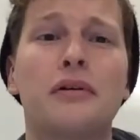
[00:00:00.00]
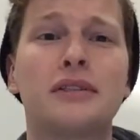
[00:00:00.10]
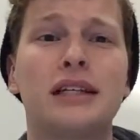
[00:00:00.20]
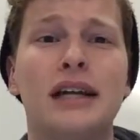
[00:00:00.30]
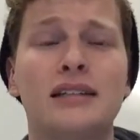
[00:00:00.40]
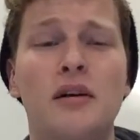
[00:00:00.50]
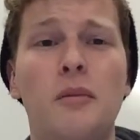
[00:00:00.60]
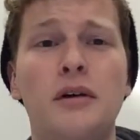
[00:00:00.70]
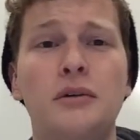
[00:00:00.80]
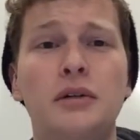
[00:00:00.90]
person and
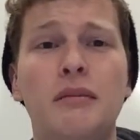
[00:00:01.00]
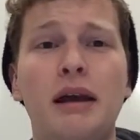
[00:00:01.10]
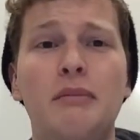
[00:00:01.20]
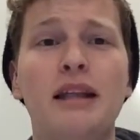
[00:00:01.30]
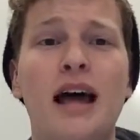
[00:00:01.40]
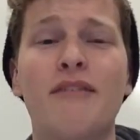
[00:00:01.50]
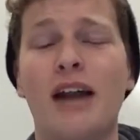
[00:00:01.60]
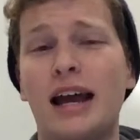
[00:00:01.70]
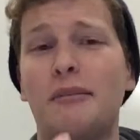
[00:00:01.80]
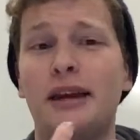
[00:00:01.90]
someone who can make me laugh
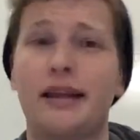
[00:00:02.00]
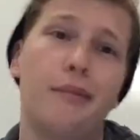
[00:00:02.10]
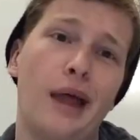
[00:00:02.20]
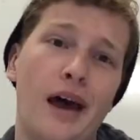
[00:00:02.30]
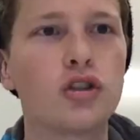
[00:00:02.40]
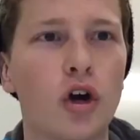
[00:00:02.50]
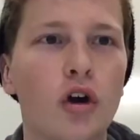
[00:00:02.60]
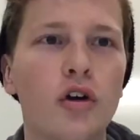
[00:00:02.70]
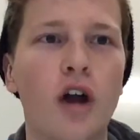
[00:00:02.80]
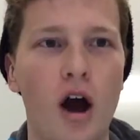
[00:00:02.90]
and I can make them laugh.
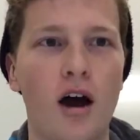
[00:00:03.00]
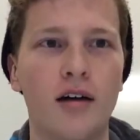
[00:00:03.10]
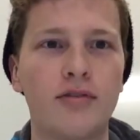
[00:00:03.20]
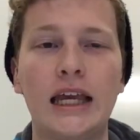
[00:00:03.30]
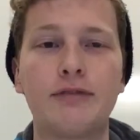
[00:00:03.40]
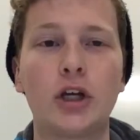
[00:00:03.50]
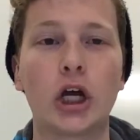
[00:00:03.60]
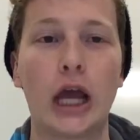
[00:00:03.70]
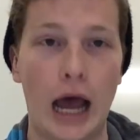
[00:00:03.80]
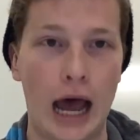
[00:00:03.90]
Turn off. If
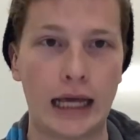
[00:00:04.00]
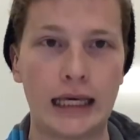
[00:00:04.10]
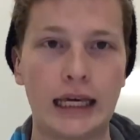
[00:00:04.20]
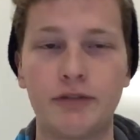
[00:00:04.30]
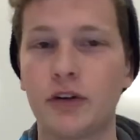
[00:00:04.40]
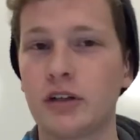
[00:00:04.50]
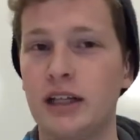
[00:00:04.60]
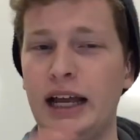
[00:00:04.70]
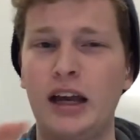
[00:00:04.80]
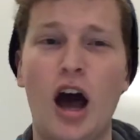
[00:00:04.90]
you're cocky. If you're
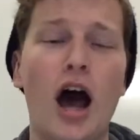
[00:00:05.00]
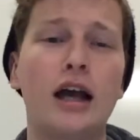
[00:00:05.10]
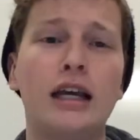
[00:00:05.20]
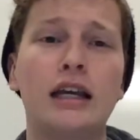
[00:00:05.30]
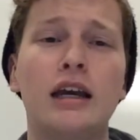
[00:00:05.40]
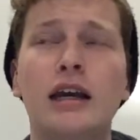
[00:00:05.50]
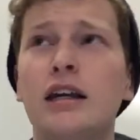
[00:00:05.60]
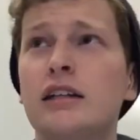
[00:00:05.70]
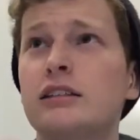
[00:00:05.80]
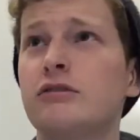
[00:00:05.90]
like cocky,
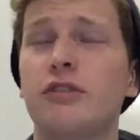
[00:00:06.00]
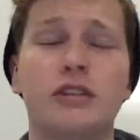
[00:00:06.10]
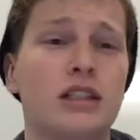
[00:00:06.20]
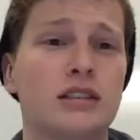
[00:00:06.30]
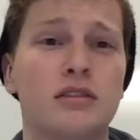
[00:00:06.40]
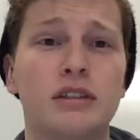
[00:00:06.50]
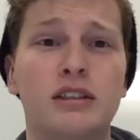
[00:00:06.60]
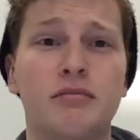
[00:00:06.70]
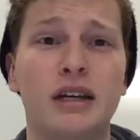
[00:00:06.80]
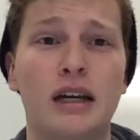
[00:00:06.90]
for just the
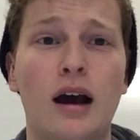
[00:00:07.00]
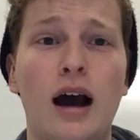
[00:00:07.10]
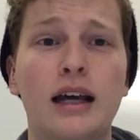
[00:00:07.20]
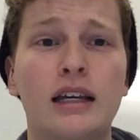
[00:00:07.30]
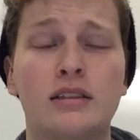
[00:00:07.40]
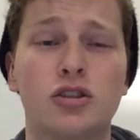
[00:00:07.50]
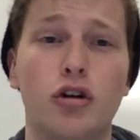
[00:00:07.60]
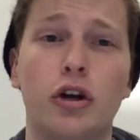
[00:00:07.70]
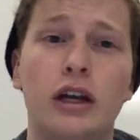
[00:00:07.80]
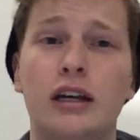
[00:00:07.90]
reason of being cocky and to
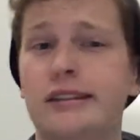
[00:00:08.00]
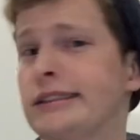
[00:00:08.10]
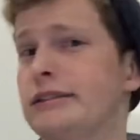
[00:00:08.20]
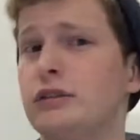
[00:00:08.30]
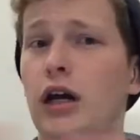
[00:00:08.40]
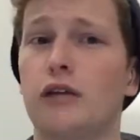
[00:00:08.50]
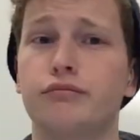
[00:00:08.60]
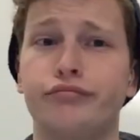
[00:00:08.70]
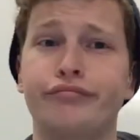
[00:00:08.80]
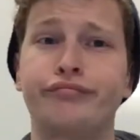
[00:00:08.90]
stroke your ear, then no,
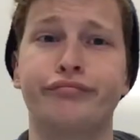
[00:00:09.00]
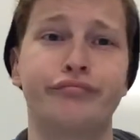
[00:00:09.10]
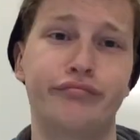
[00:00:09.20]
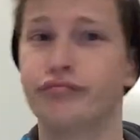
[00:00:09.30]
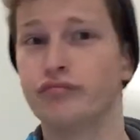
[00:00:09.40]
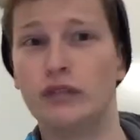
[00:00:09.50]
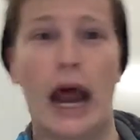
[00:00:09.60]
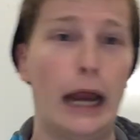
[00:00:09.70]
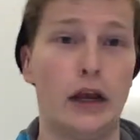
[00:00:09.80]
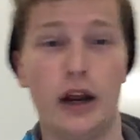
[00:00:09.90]

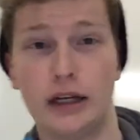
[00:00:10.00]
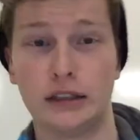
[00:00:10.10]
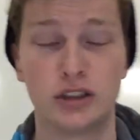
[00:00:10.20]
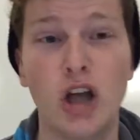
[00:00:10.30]
that is